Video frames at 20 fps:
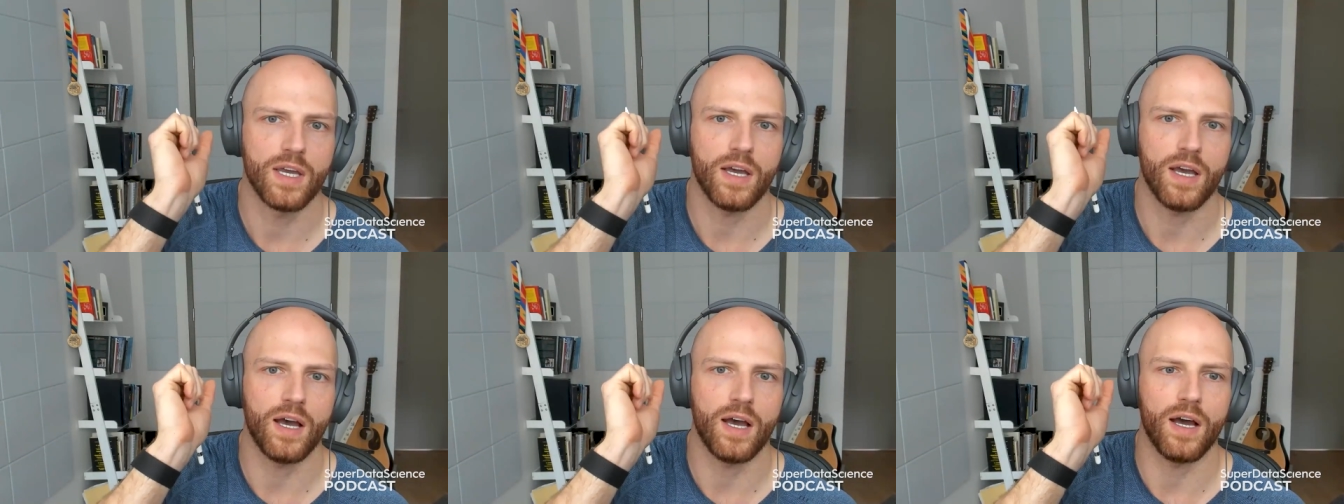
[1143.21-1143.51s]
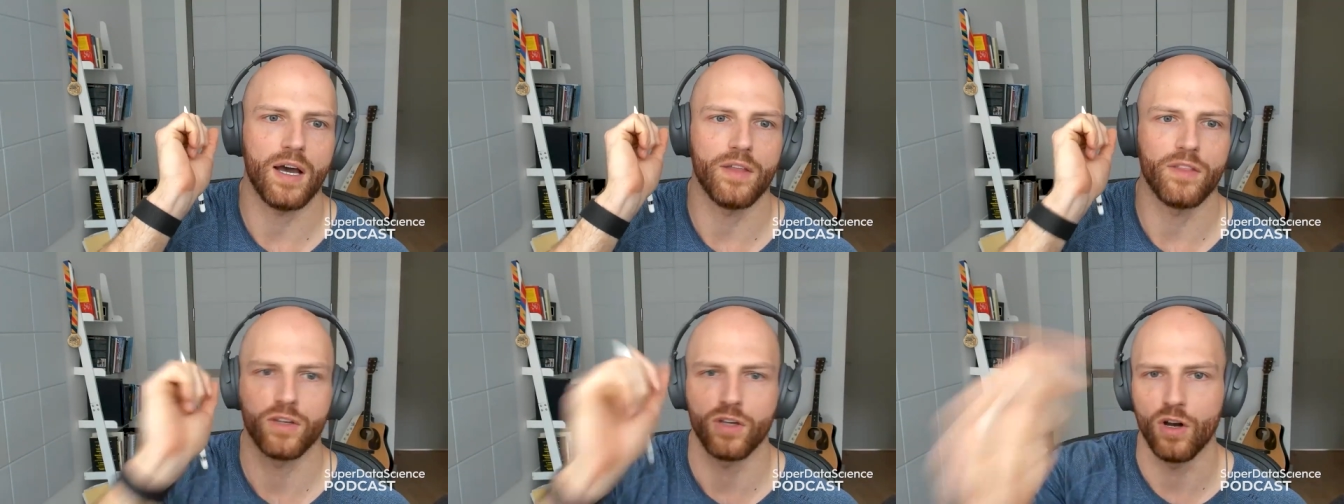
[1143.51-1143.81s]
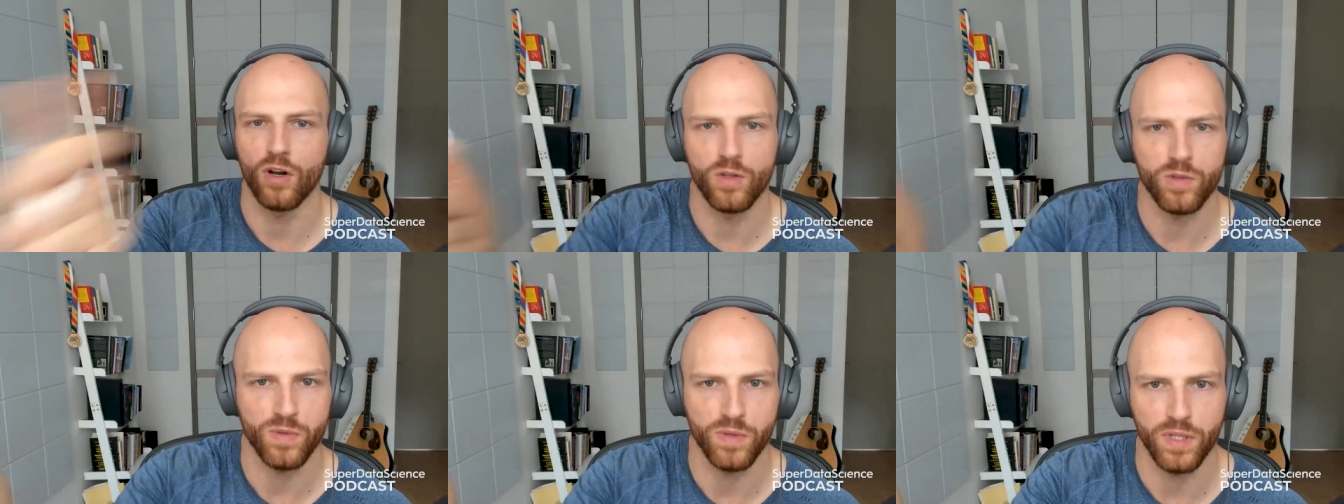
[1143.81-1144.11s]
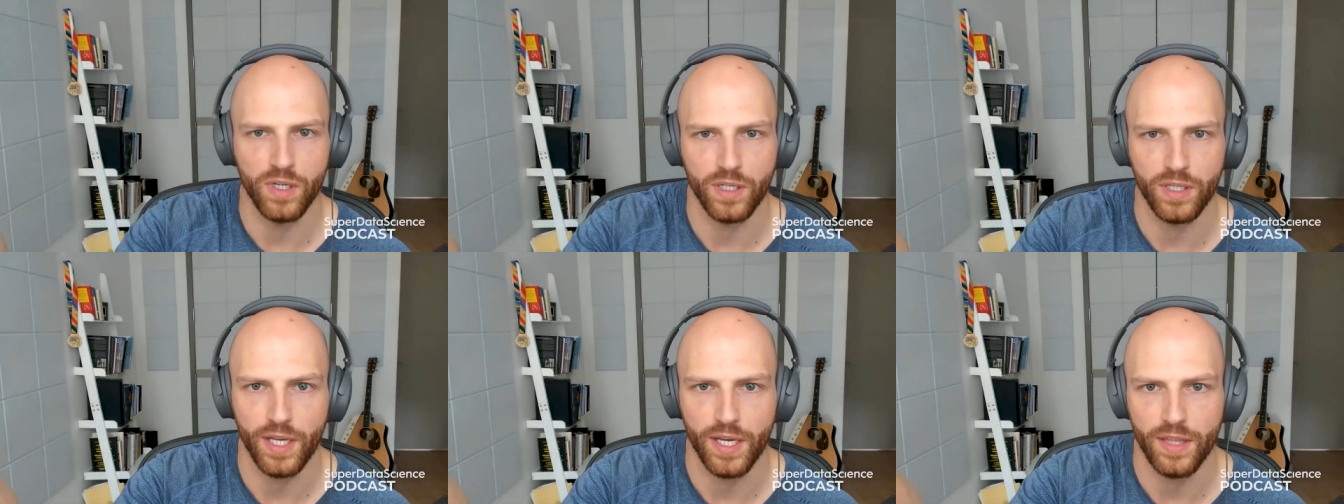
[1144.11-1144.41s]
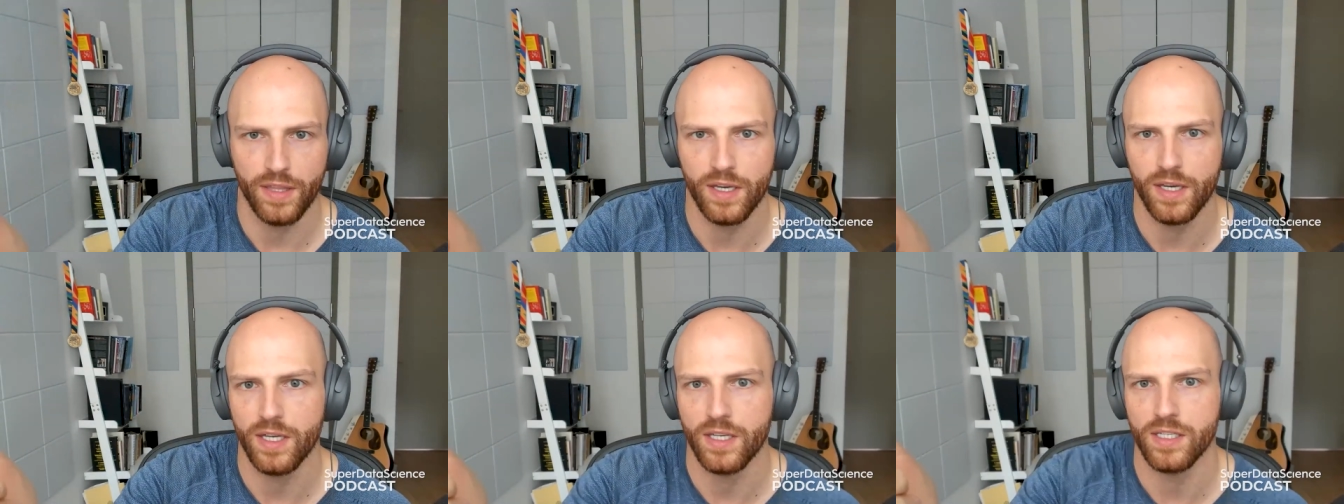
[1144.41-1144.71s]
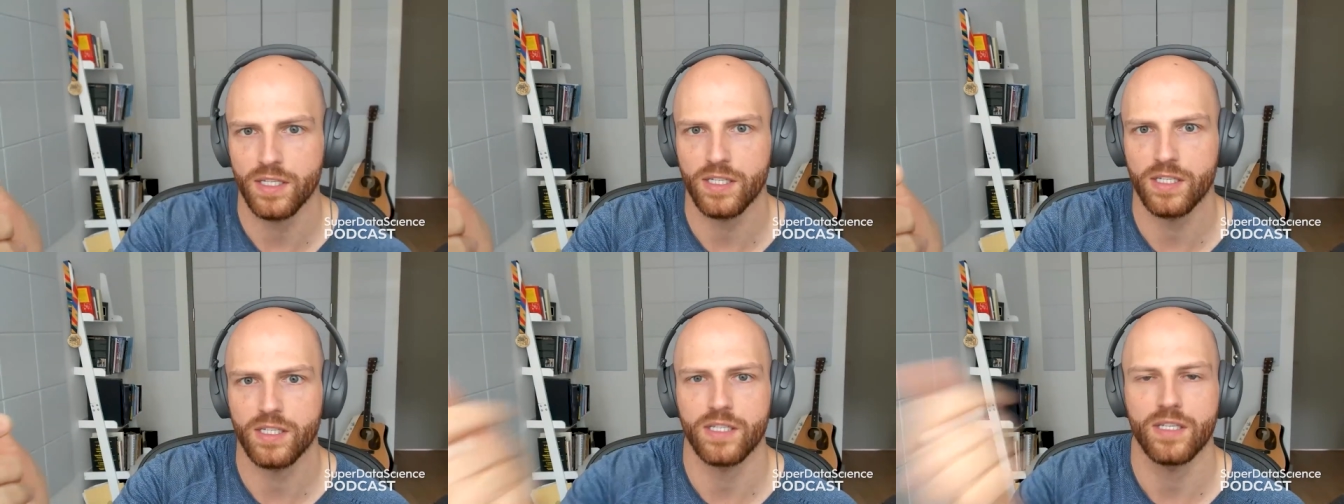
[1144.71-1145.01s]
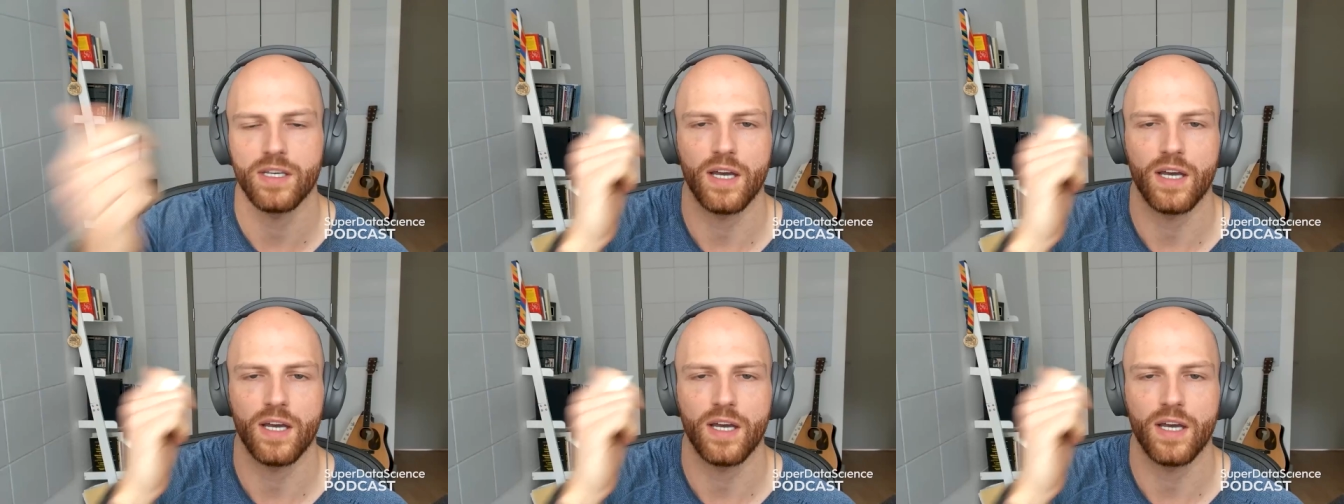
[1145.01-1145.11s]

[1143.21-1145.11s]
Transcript: Uh, the codes will look like this.